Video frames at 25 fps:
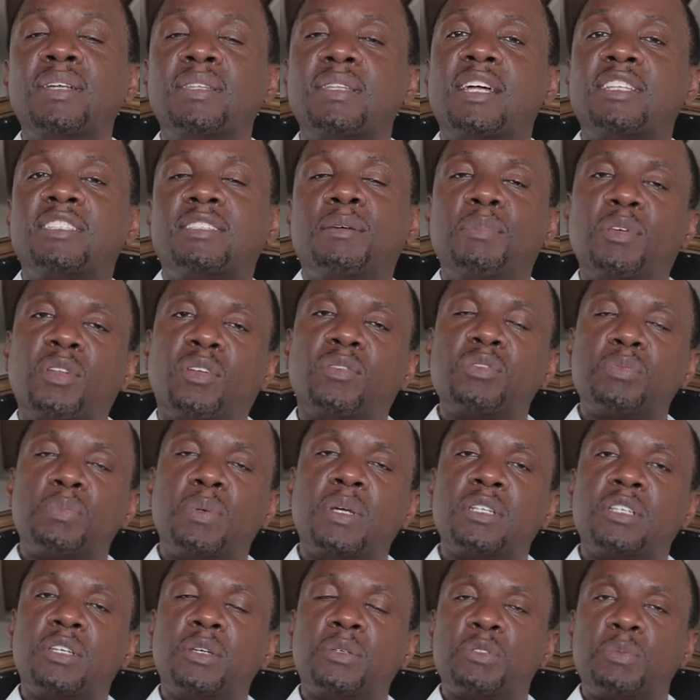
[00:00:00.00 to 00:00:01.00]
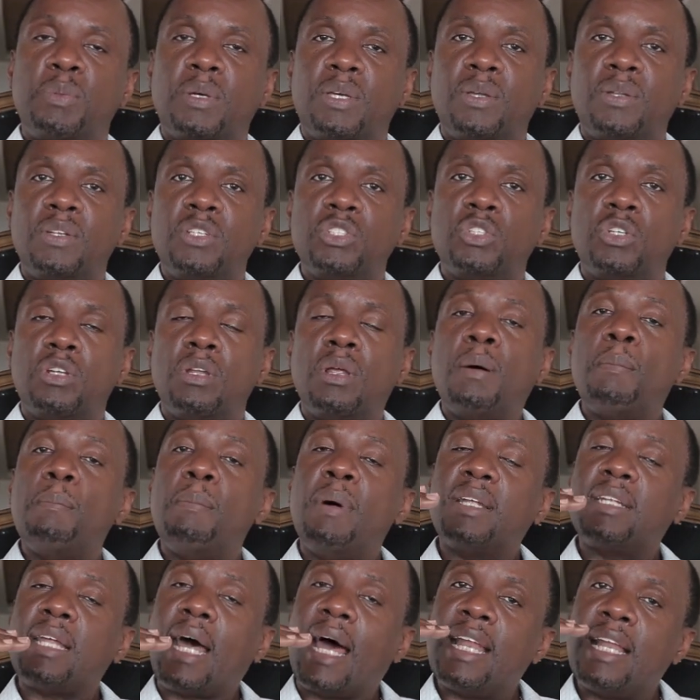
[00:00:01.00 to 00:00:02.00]
That's a bit of speculation.
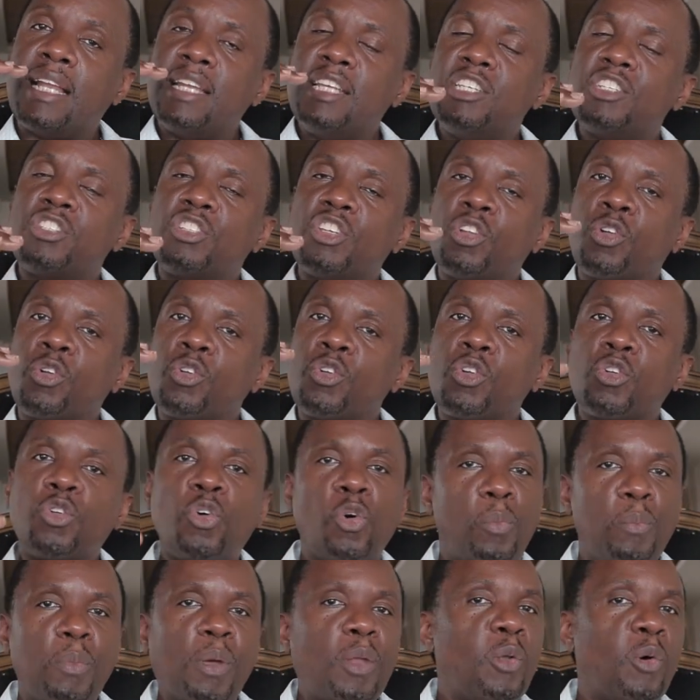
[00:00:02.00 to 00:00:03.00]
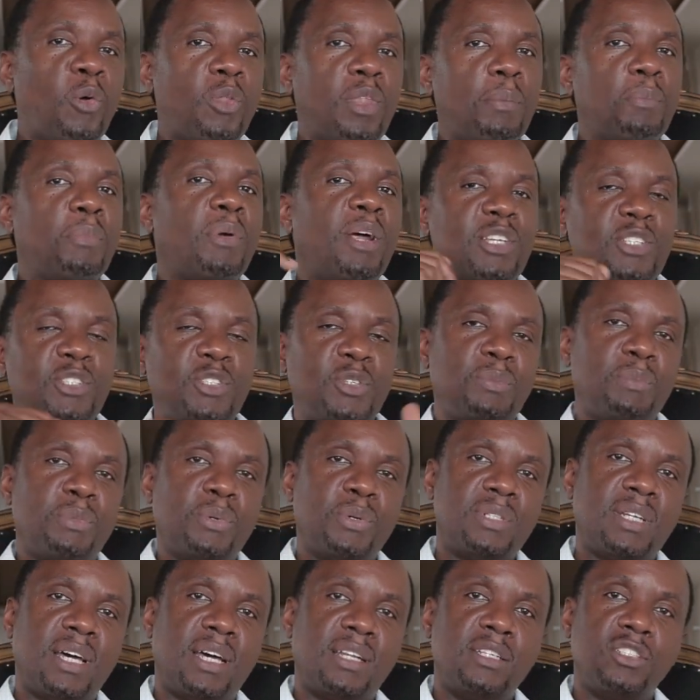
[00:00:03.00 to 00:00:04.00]
But at least it will not go below the price you
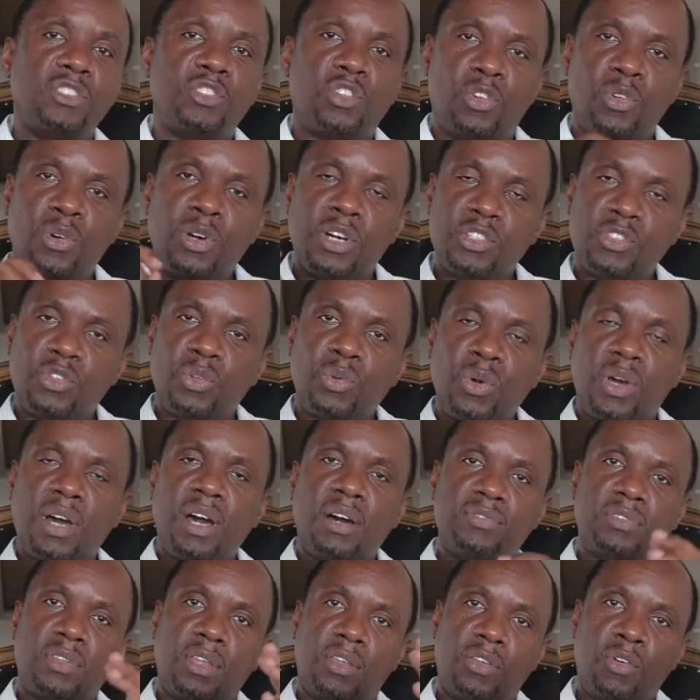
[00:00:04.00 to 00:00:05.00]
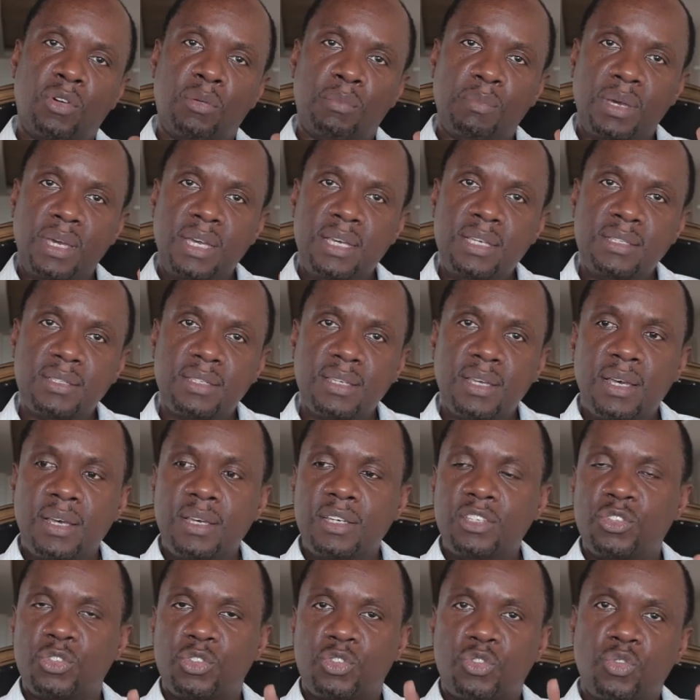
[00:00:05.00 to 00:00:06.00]
bought at. So long as you look after your maize,
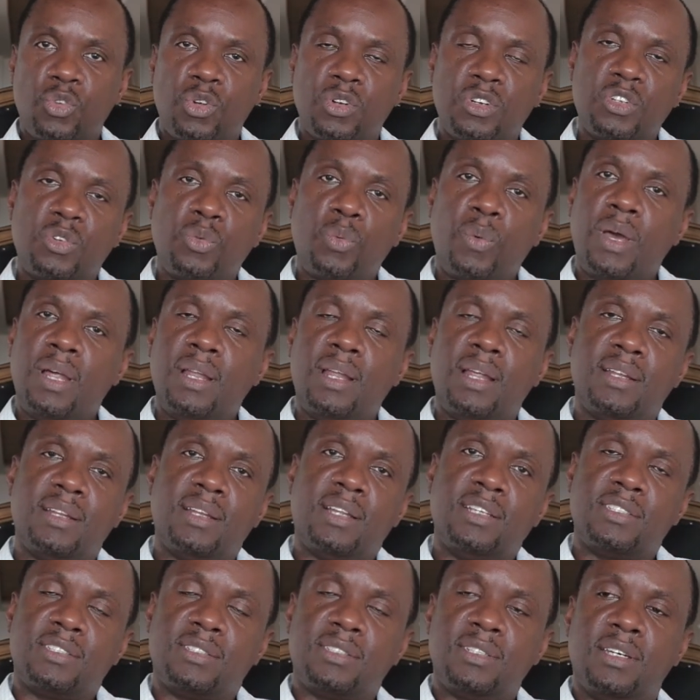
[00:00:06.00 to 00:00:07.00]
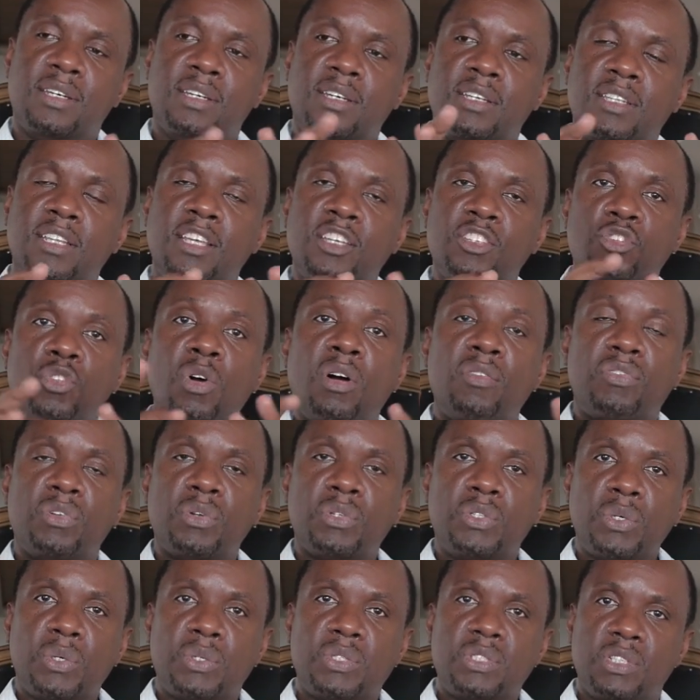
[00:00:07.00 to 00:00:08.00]
you store it well, and there's no
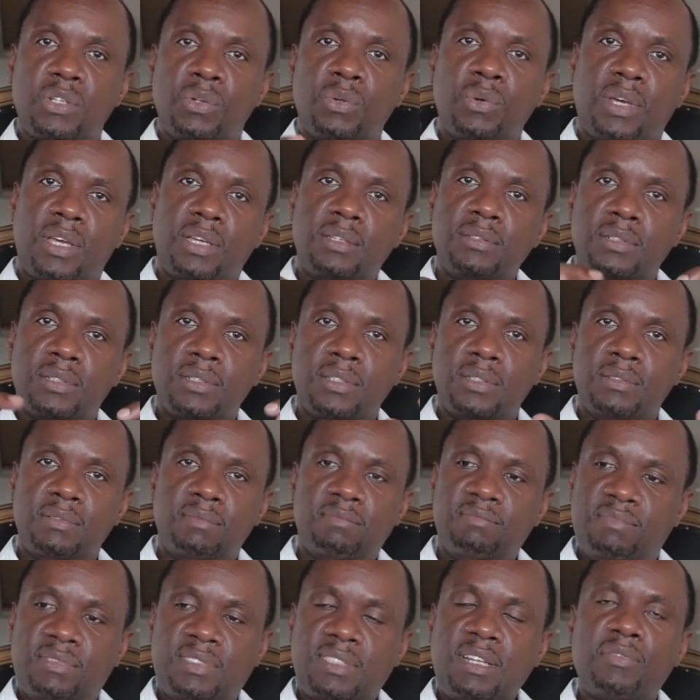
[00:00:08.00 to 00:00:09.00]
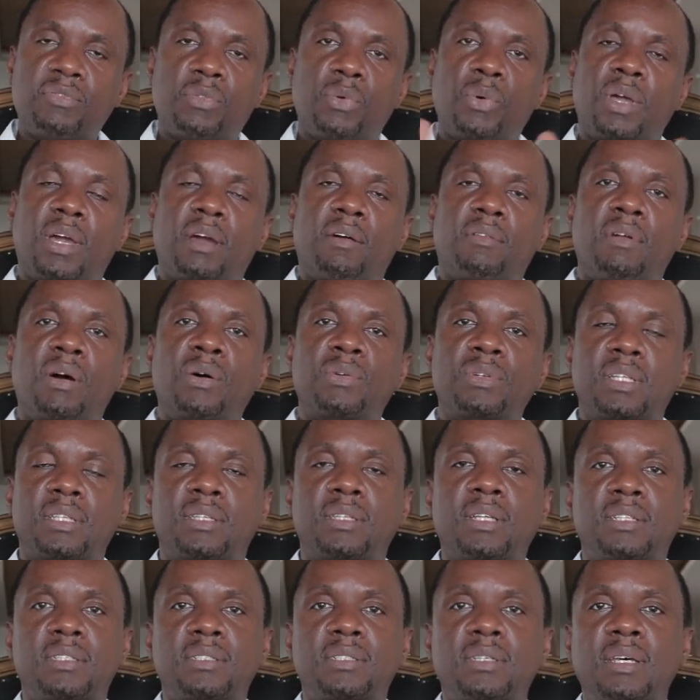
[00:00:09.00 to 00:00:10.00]
aflatoxin or the stuff going around
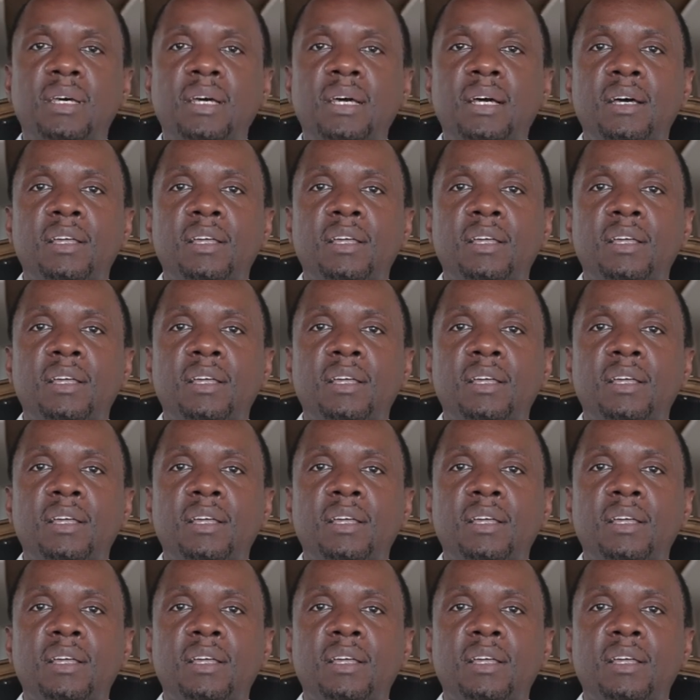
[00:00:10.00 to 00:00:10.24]
it that